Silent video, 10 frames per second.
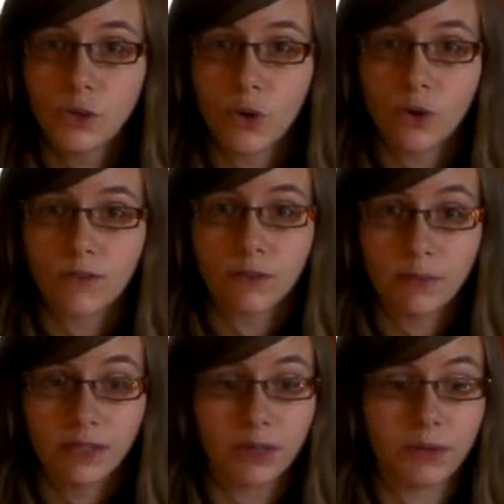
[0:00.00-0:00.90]
you're
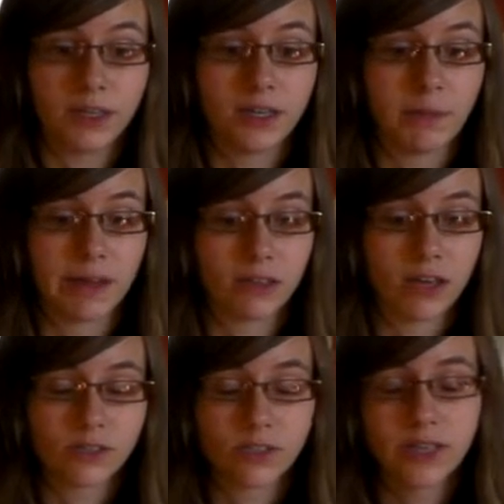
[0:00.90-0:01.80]
familiar with independent
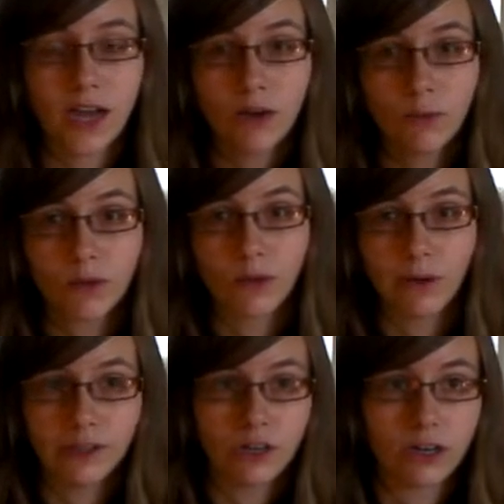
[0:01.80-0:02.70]
clauses now, we're
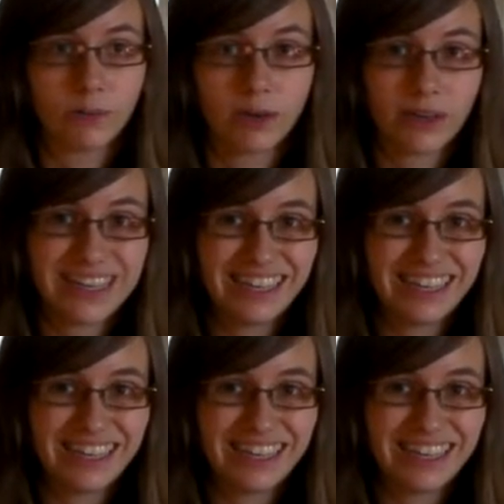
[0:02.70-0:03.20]
going to talk about